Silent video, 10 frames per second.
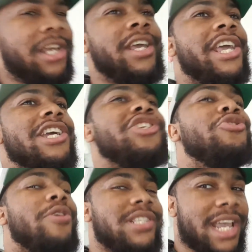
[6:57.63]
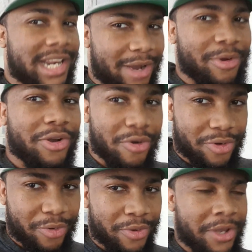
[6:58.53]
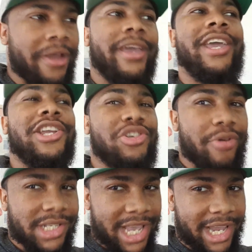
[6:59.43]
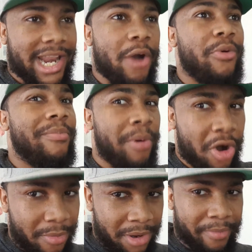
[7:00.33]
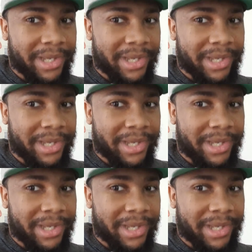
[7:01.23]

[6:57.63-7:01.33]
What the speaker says: He enjoys hanging out with Goku. He enjoys hanging out with Bulma